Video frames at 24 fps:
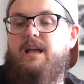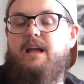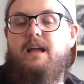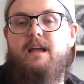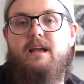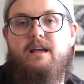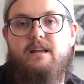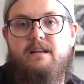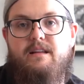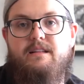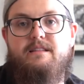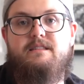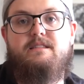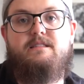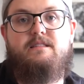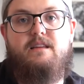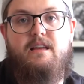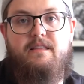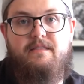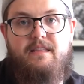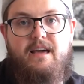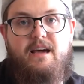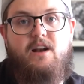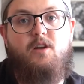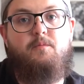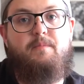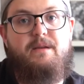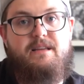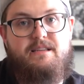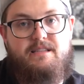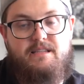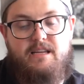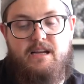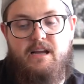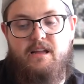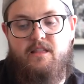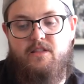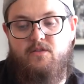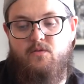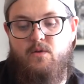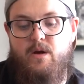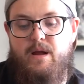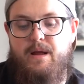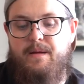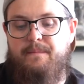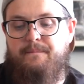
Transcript: and that'll be Sync 3.